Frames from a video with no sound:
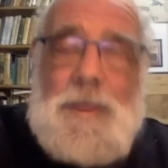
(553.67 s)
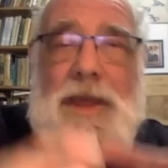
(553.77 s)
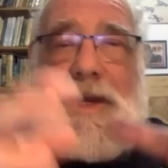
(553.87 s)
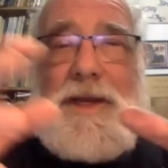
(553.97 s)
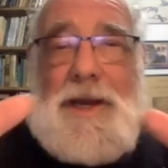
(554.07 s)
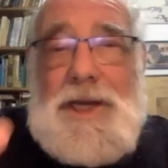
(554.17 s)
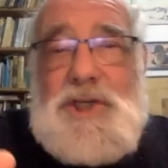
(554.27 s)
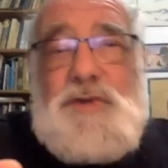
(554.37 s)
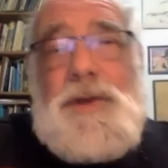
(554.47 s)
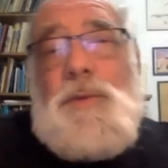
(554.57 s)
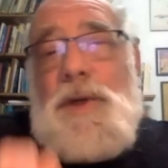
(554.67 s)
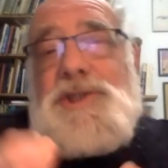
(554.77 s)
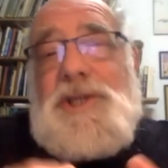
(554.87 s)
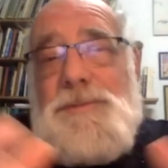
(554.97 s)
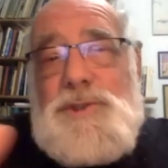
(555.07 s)
in a country in
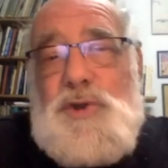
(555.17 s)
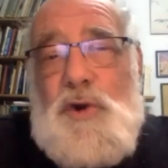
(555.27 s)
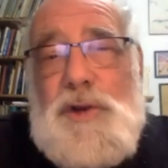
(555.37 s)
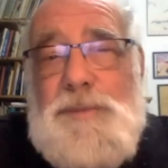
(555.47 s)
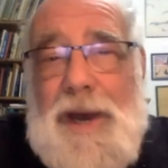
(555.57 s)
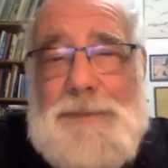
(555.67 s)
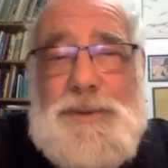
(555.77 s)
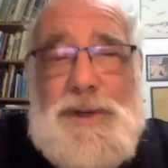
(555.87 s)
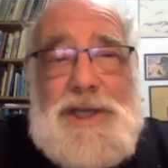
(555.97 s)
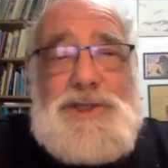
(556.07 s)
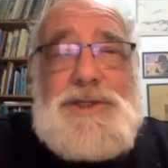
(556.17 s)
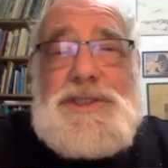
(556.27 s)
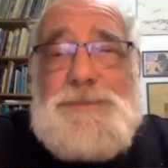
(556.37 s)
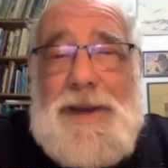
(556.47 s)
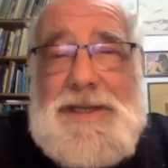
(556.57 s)
which the majority population is
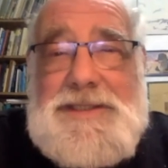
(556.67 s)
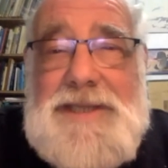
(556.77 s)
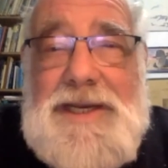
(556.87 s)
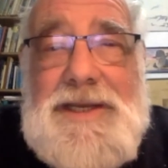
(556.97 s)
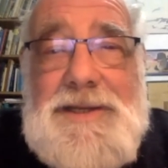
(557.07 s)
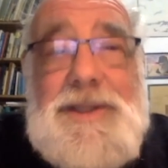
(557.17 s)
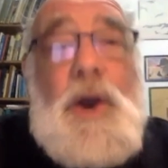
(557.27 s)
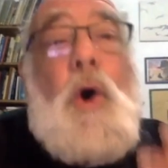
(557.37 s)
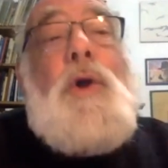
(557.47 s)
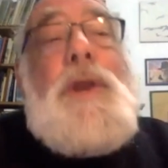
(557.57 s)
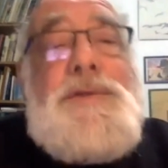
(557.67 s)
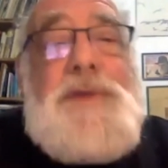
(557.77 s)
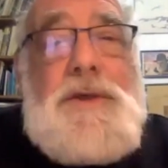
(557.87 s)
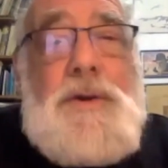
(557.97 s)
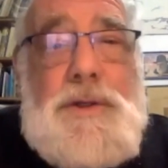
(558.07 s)
Palestinian, the only
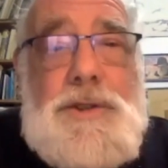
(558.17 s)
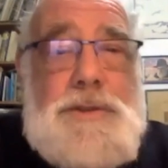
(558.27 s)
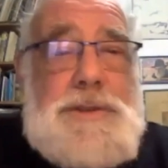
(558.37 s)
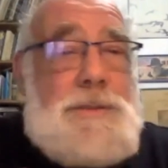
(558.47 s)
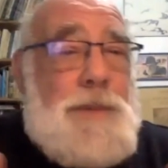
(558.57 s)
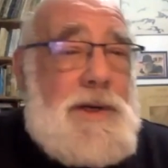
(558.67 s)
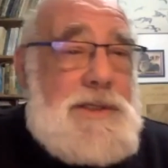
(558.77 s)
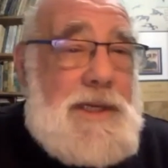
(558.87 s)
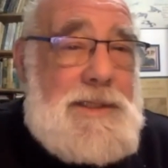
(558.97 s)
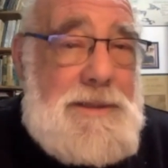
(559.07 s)
thing you can do is apartheid.